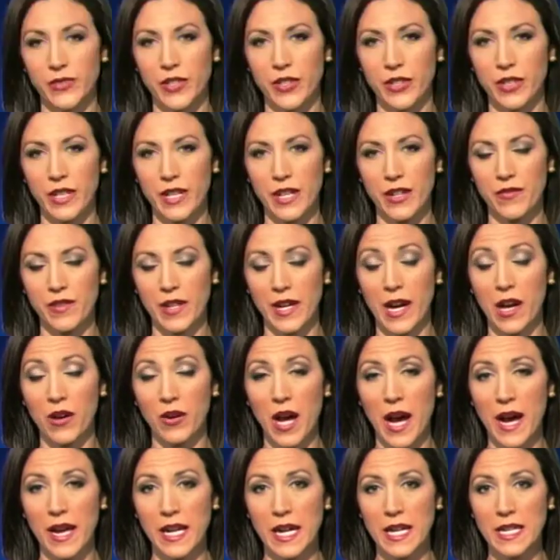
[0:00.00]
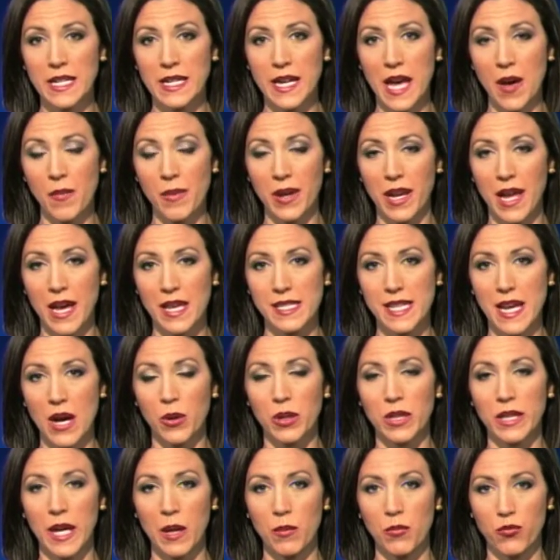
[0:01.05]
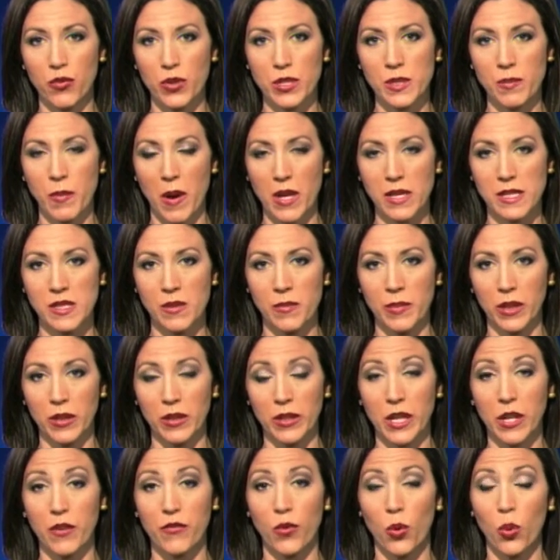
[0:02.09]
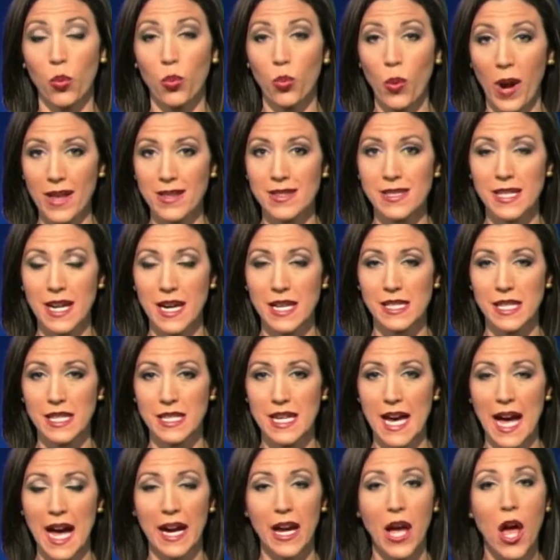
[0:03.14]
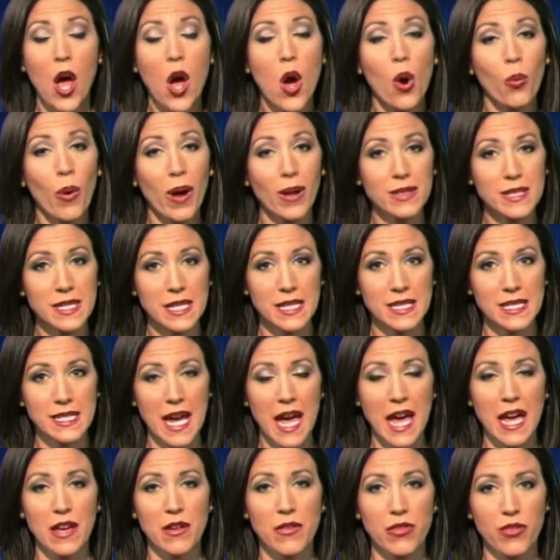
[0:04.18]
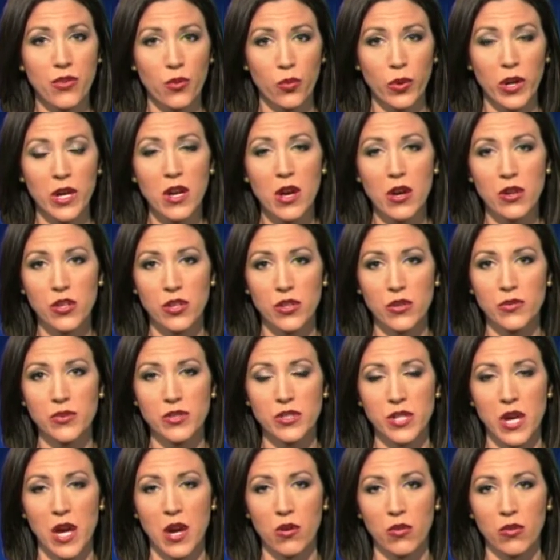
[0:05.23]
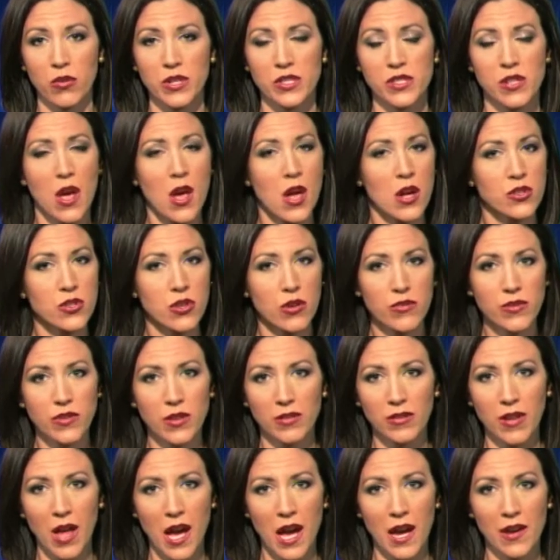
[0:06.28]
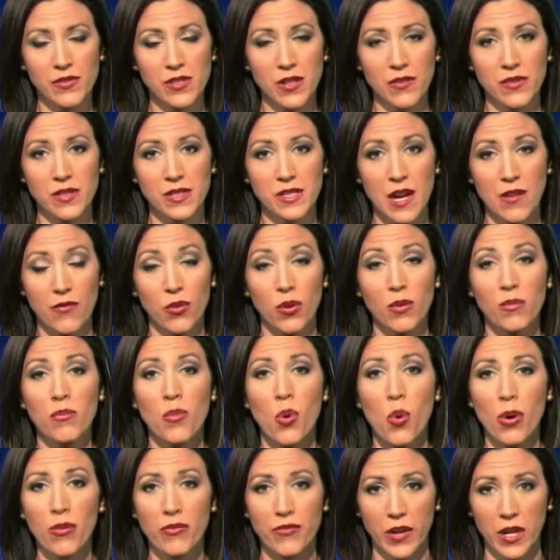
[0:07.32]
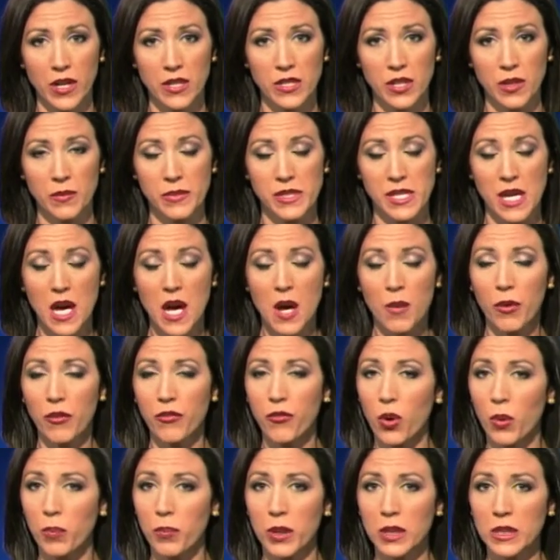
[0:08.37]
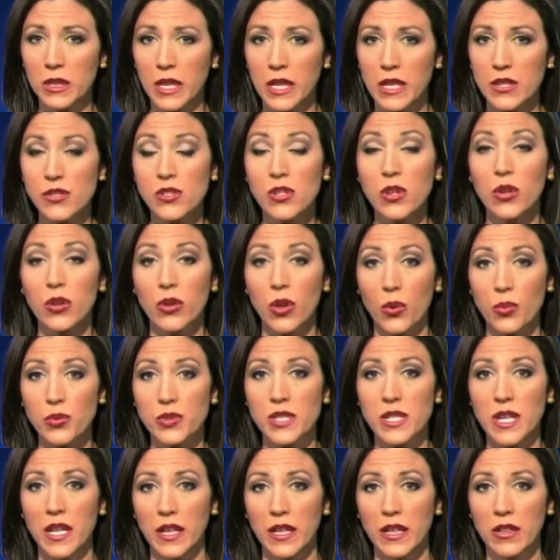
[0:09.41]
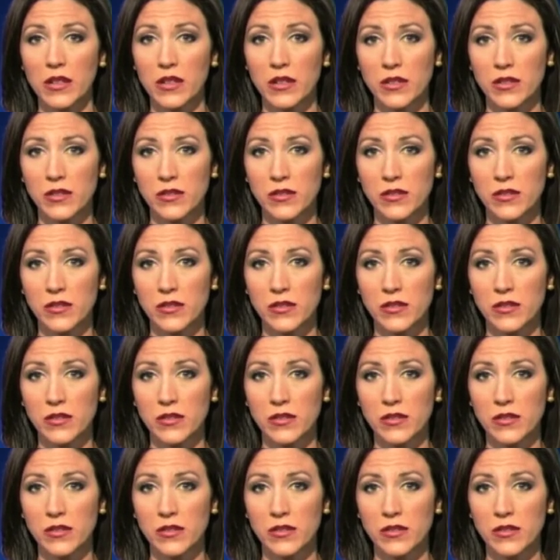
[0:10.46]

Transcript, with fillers: Good evening. Al Qaeda in Yemen has now claimed responsibility for Wednesday's attack, while today three accused terrorists took the lives of several more victims before police closed in